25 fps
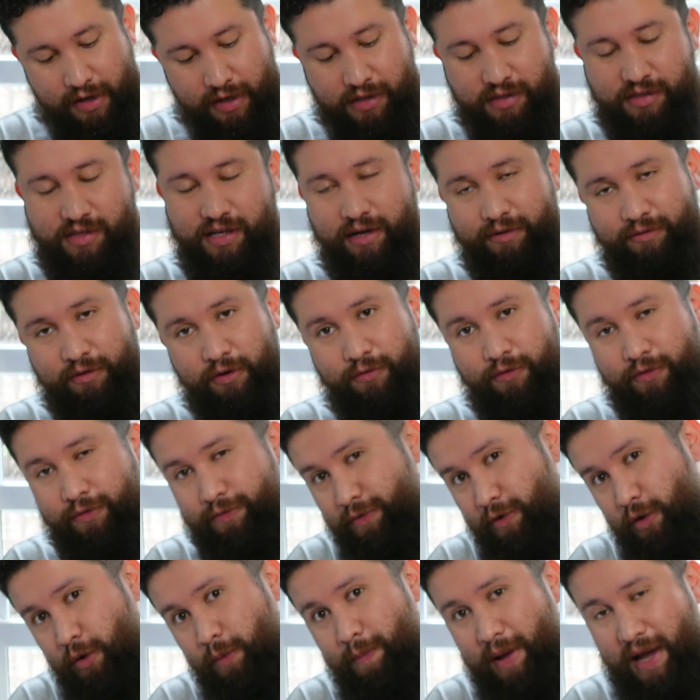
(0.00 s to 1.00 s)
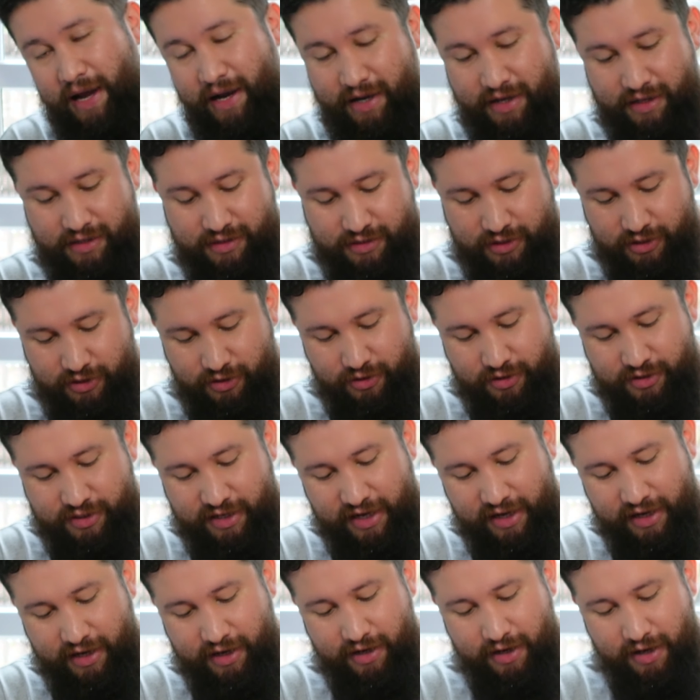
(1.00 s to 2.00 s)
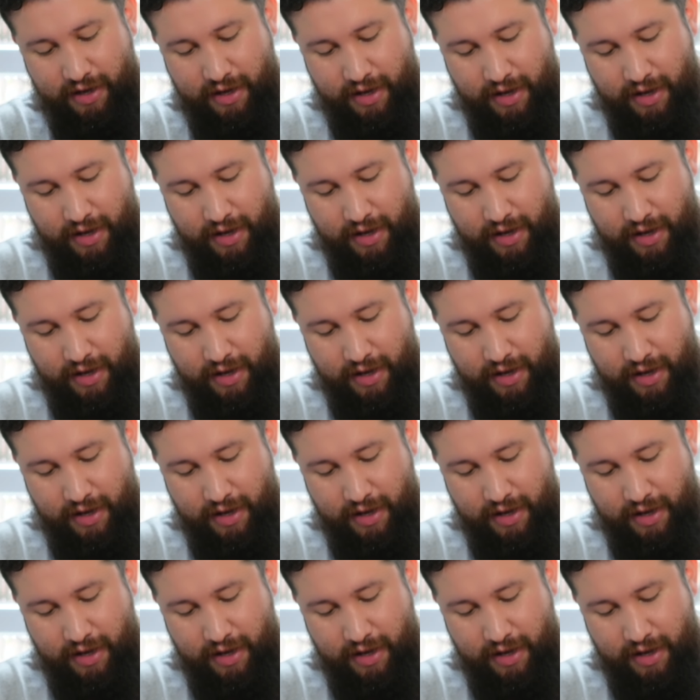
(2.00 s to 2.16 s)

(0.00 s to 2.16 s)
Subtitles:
Instead of overflow back into your tank.